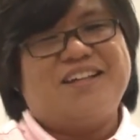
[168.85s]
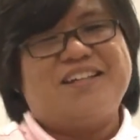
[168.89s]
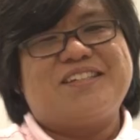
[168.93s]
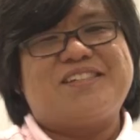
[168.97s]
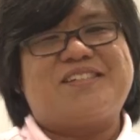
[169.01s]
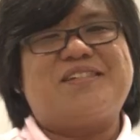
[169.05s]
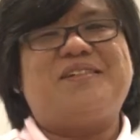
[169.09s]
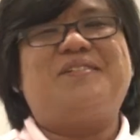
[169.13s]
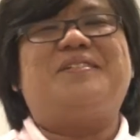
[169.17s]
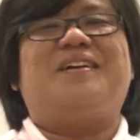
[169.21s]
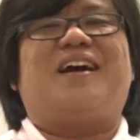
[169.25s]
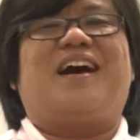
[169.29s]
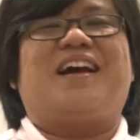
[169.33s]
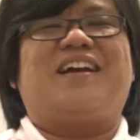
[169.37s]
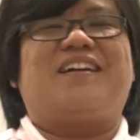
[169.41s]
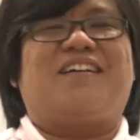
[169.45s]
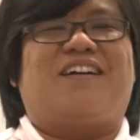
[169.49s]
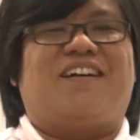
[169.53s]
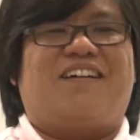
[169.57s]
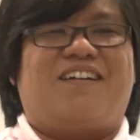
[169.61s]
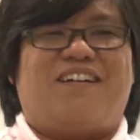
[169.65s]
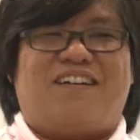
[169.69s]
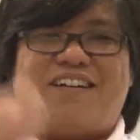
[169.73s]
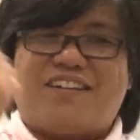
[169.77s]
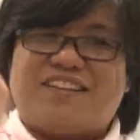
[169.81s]
So I
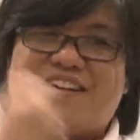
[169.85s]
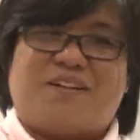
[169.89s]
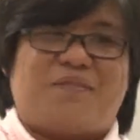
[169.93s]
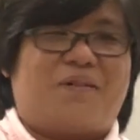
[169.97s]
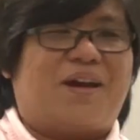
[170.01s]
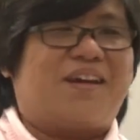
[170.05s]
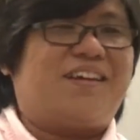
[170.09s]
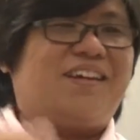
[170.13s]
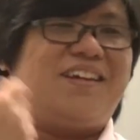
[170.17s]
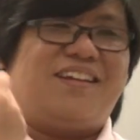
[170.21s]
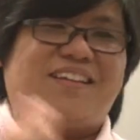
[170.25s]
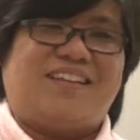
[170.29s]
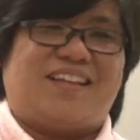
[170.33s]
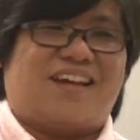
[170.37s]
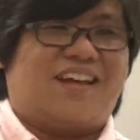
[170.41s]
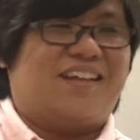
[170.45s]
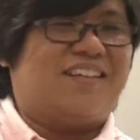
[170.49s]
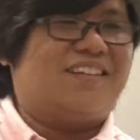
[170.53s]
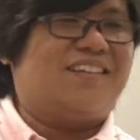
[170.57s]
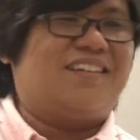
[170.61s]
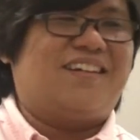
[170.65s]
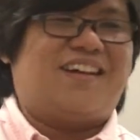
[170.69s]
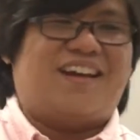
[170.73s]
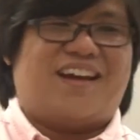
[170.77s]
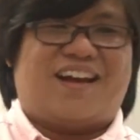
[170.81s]
got all the whacking
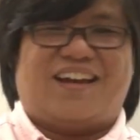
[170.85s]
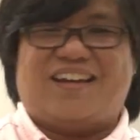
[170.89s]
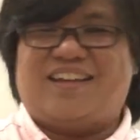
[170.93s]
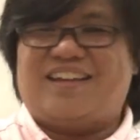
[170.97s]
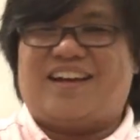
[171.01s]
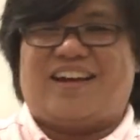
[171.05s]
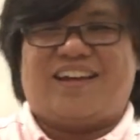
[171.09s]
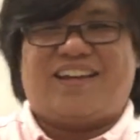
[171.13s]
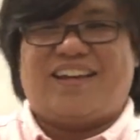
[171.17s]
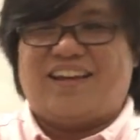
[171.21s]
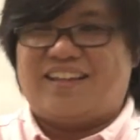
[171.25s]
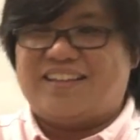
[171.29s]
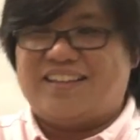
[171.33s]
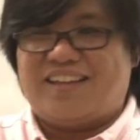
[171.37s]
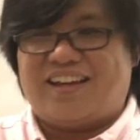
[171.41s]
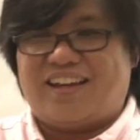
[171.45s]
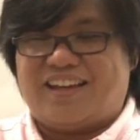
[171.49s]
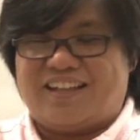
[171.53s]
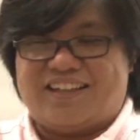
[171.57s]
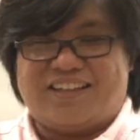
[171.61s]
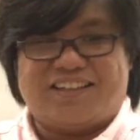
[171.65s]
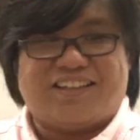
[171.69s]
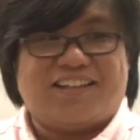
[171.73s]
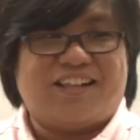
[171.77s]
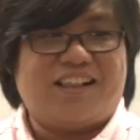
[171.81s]
that I, I can
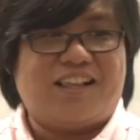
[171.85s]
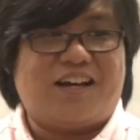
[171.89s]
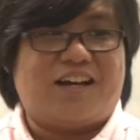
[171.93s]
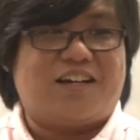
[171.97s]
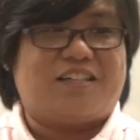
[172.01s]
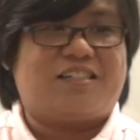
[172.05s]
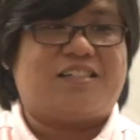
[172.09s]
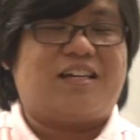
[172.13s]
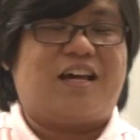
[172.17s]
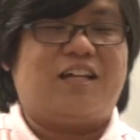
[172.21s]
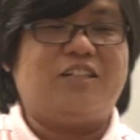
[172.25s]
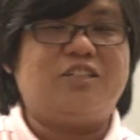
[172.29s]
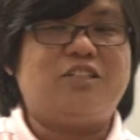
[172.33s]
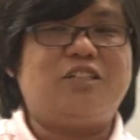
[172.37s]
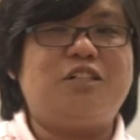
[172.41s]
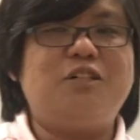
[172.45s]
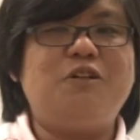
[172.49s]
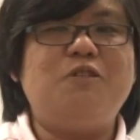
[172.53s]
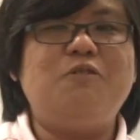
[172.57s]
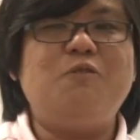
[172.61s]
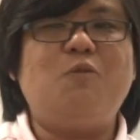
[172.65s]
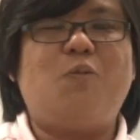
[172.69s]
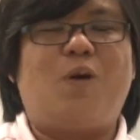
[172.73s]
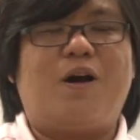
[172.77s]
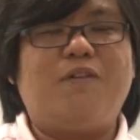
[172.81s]
get in class
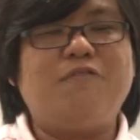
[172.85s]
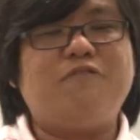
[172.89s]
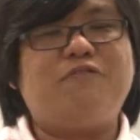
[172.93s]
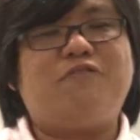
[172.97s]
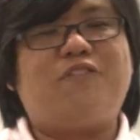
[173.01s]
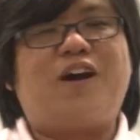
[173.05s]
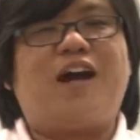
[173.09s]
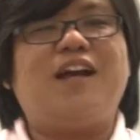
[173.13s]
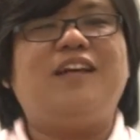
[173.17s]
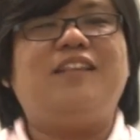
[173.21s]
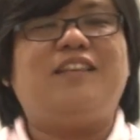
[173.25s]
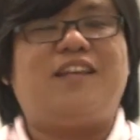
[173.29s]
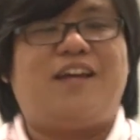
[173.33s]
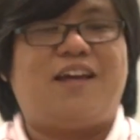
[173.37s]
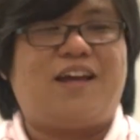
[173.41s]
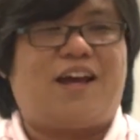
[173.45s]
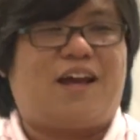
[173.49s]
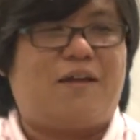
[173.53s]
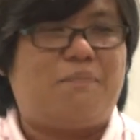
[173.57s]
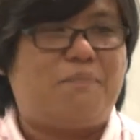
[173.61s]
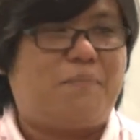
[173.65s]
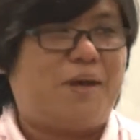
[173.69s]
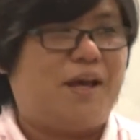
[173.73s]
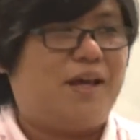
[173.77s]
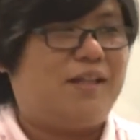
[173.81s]
until one fine day
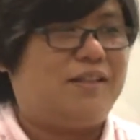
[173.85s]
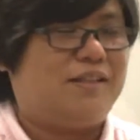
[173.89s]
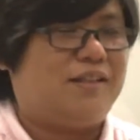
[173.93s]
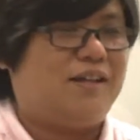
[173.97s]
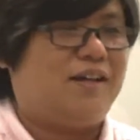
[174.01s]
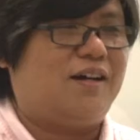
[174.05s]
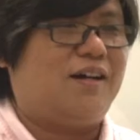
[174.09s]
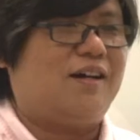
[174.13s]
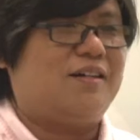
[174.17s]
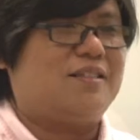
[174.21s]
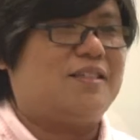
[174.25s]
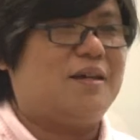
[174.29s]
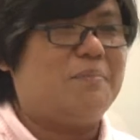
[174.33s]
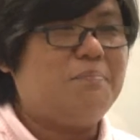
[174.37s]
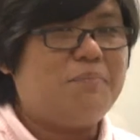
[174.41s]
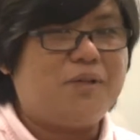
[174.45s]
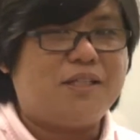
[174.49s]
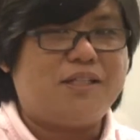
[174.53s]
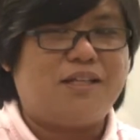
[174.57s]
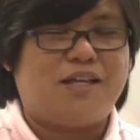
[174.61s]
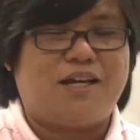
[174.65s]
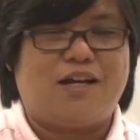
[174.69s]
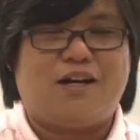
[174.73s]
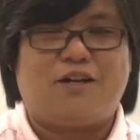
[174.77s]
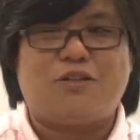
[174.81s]
I met uh,
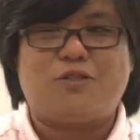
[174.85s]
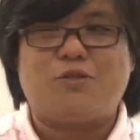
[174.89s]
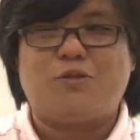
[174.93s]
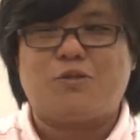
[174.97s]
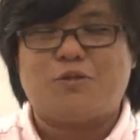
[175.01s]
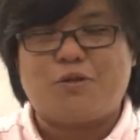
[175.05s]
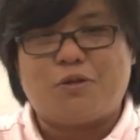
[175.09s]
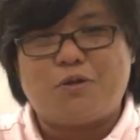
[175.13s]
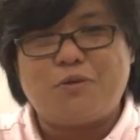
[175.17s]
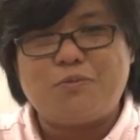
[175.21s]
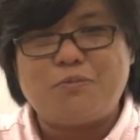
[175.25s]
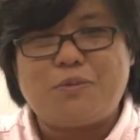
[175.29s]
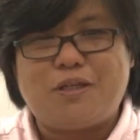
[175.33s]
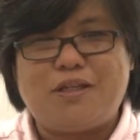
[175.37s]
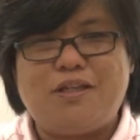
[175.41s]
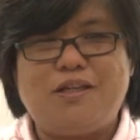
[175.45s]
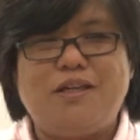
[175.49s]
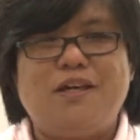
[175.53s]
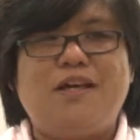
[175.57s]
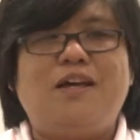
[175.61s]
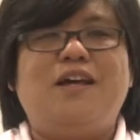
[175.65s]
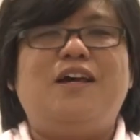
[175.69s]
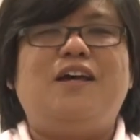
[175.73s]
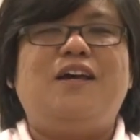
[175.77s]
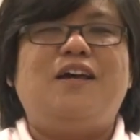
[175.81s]
somebody else who told me
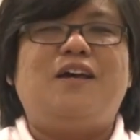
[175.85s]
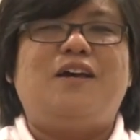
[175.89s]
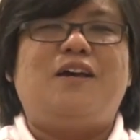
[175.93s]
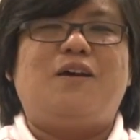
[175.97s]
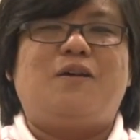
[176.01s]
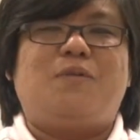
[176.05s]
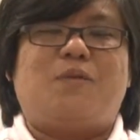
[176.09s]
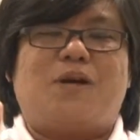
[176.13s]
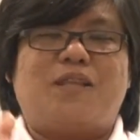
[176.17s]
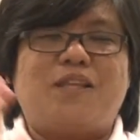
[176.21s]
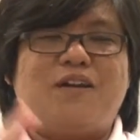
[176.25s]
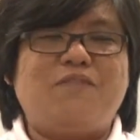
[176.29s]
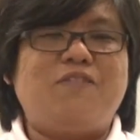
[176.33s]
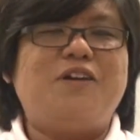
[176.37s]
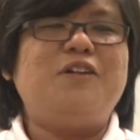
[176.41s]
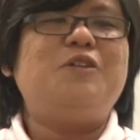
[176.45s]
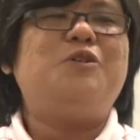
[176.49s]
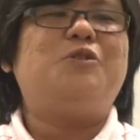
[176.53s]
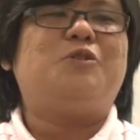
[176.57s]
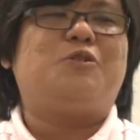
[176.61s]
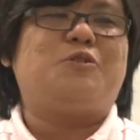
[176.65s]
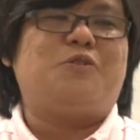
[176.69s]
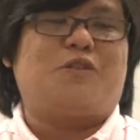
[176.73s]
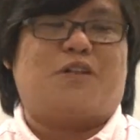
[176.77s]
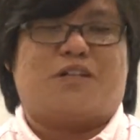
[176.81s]
whenever
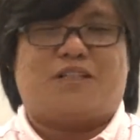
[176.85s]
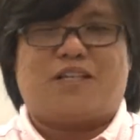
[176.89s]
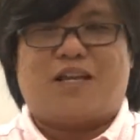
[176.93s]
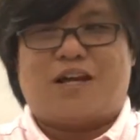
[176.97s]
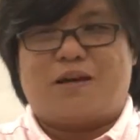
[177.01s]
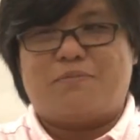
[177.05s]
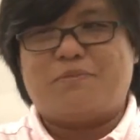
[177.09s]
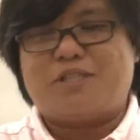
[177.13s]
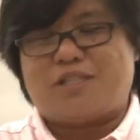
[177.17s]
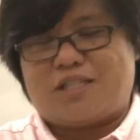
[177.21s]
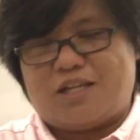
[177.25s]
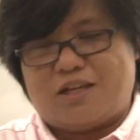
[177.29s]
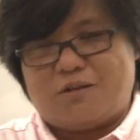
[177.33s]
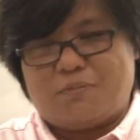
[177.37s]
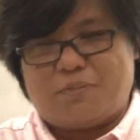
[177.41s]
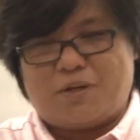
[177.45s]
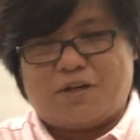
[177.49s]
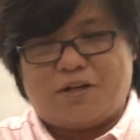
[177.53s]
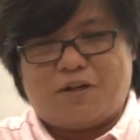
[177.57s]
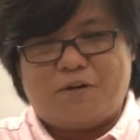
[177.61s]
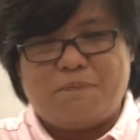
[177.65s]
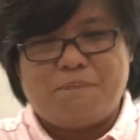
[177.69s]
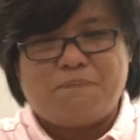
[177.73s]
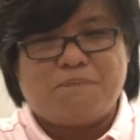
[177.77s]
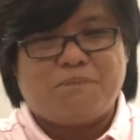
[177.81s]
you do a times
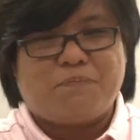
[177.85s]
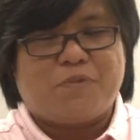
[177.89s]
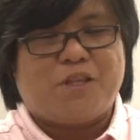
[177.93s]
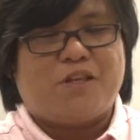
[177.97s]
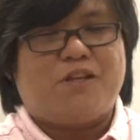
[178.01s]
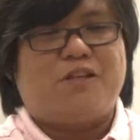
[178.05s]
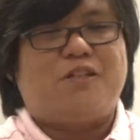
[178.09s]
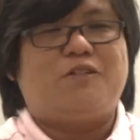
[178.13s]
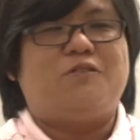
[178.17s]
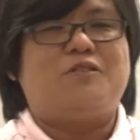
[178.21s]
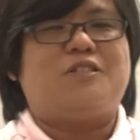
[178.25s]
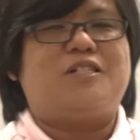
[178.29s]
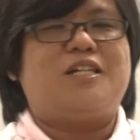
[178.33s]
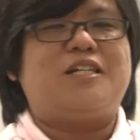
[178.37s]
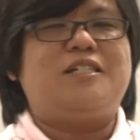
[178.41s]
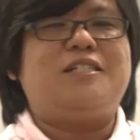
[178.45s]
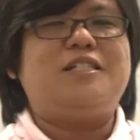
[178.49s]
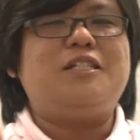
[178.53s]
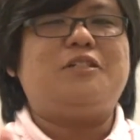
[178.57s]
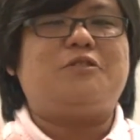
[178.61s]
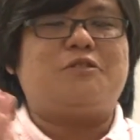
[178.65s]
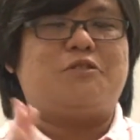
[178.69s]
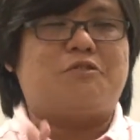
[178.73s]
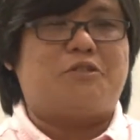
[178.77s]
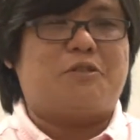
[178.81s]
table, you just
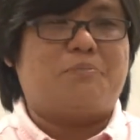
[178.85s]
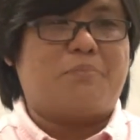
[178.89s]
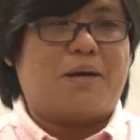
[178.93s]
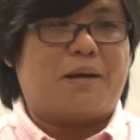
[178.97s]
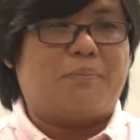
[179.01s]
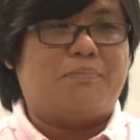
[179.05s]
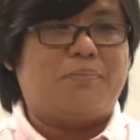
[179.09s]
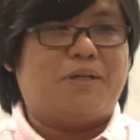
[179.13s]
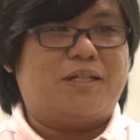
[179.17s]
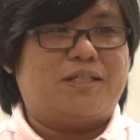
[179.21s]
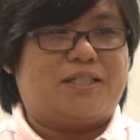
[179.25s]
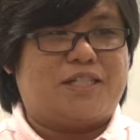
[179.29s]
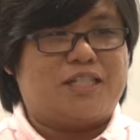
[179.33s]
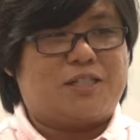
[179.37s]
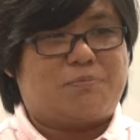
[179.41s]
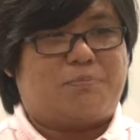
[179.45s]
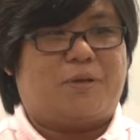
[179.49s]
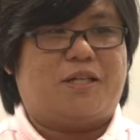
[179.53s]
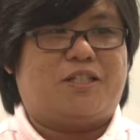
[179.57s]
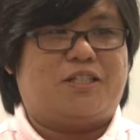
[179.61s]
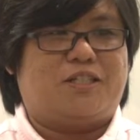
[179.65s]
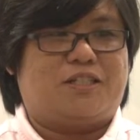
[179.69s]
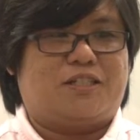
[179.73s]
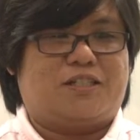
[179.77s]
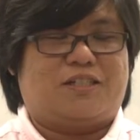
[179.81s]
need to remember this
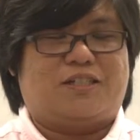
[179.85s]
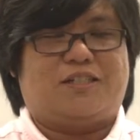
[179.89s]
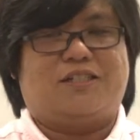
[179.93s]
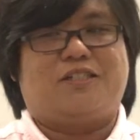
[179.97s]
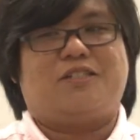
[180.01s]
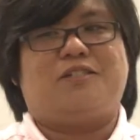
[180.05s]
picture.